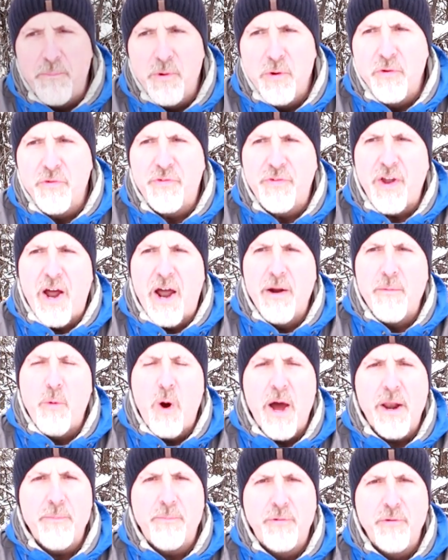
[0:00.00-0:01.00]
boots are
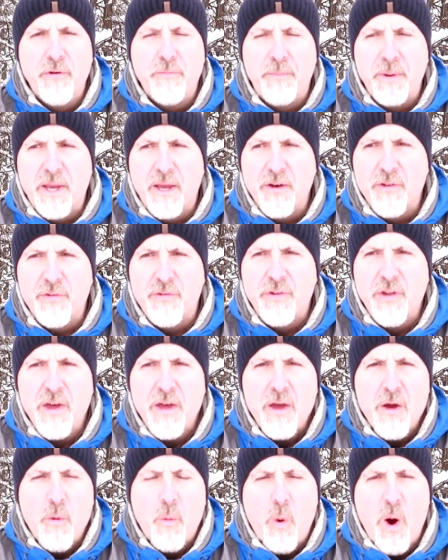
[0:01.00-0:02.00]
waterproof because
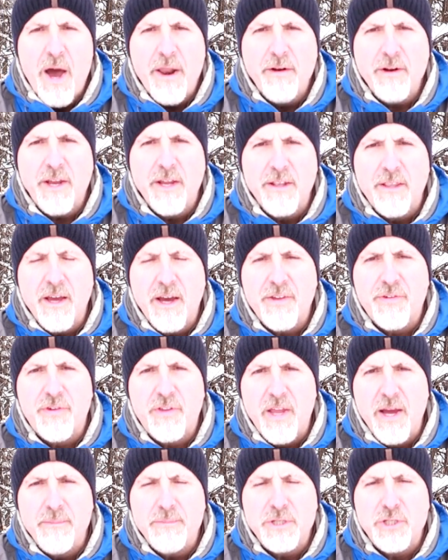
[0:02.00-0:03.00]
water conducts
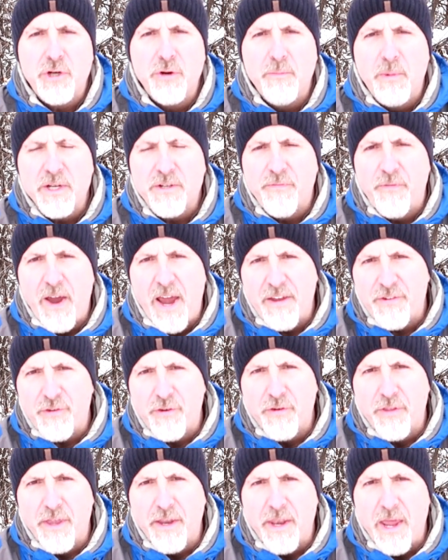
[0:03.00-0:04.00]
temperature much
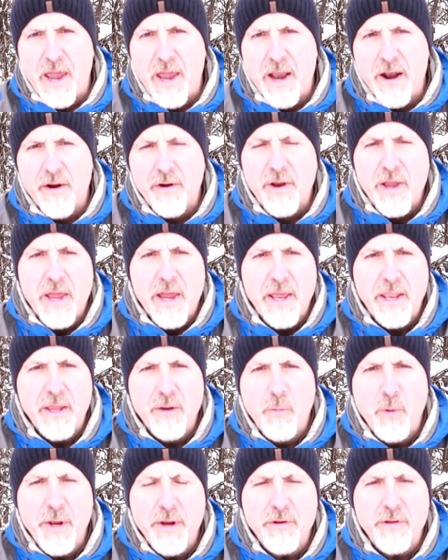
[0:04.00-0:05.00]
faster than air, and
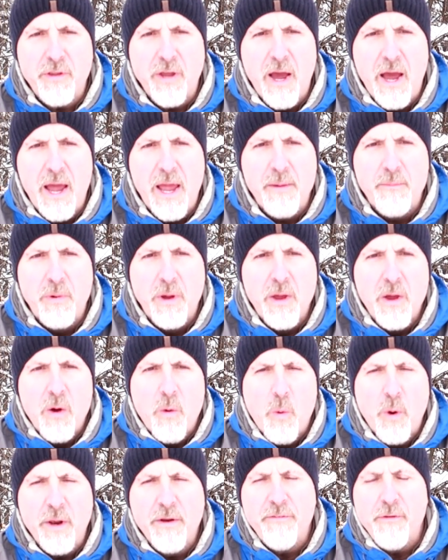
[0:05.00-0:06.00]
in wintertime,
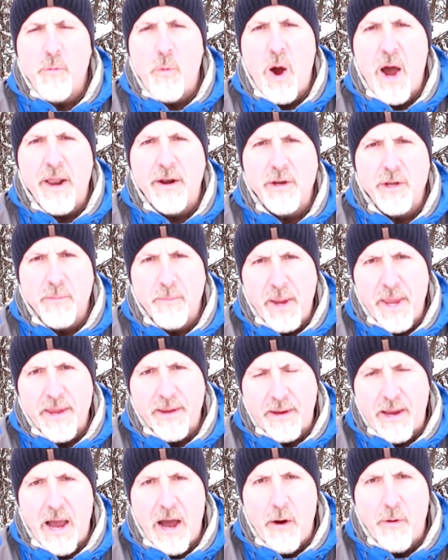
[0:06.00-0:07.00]
whatever water you may
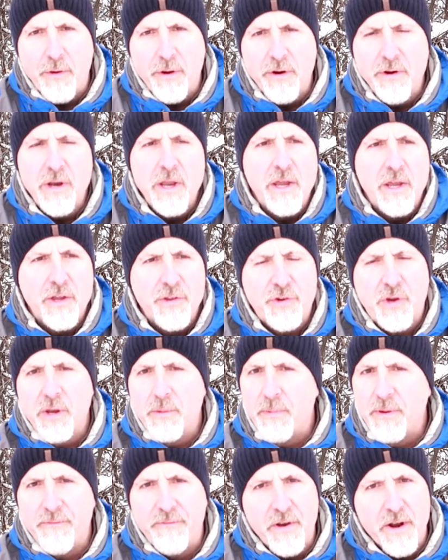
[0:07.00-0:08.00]
encounter is going to
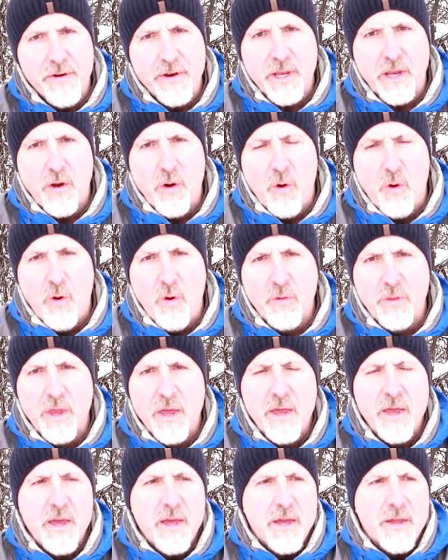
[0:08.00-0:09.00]
be very cold.
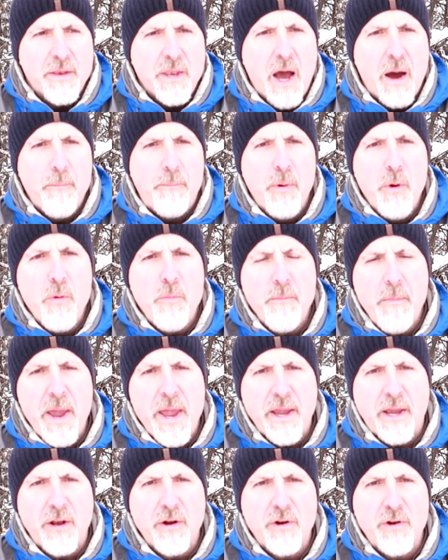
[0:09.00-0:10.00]
Now, boot
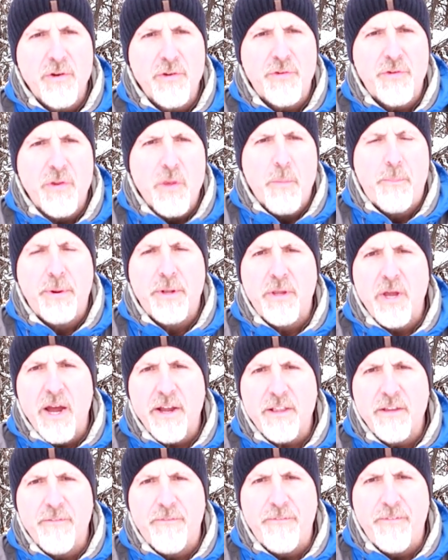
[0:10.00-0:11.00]
makers will
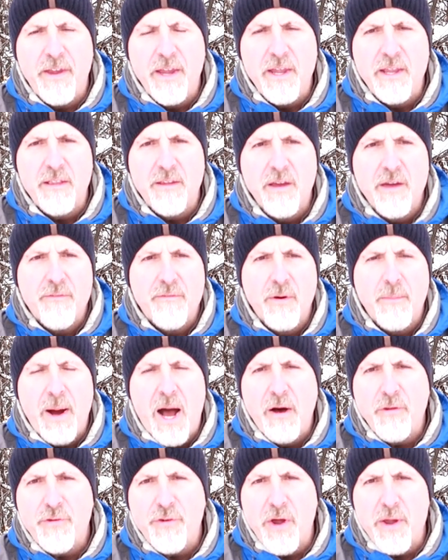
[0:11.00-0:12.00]
protect the feet from
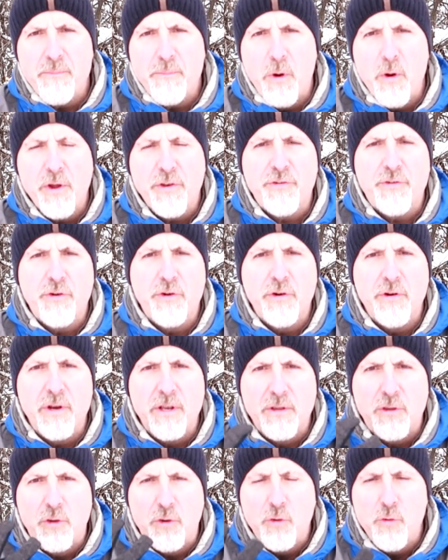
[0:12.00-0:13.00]
outside moisture
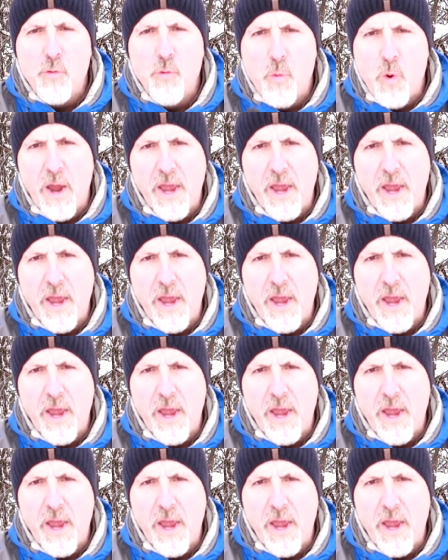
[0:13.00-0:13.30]
in two